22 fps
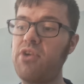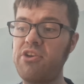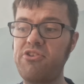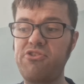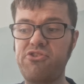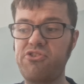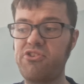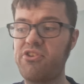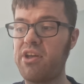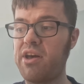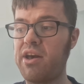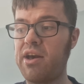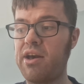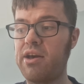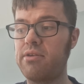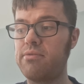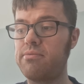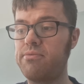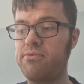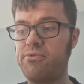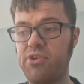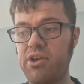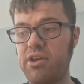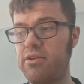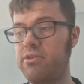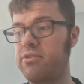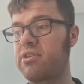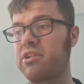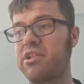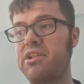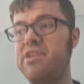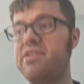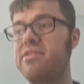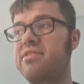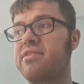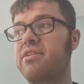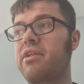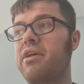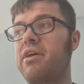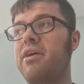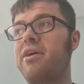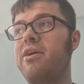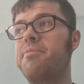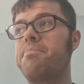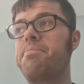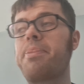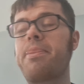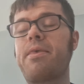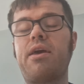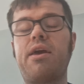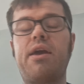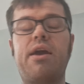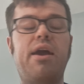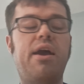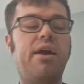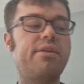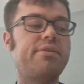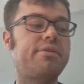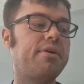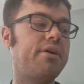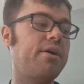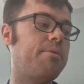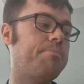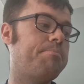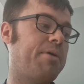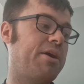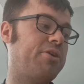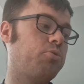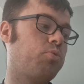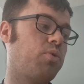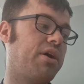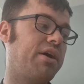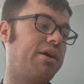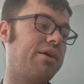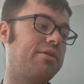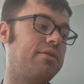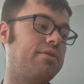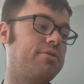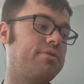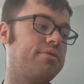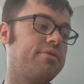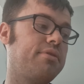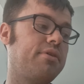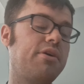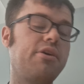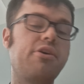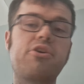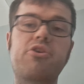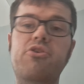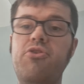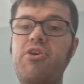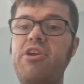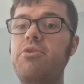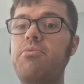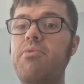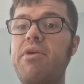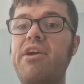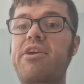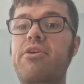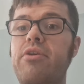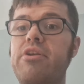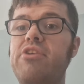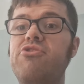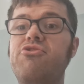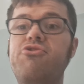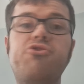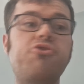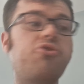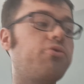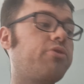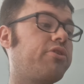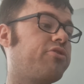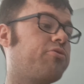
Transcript: start, clean slate, and Ben Wiles, credit where credit's due.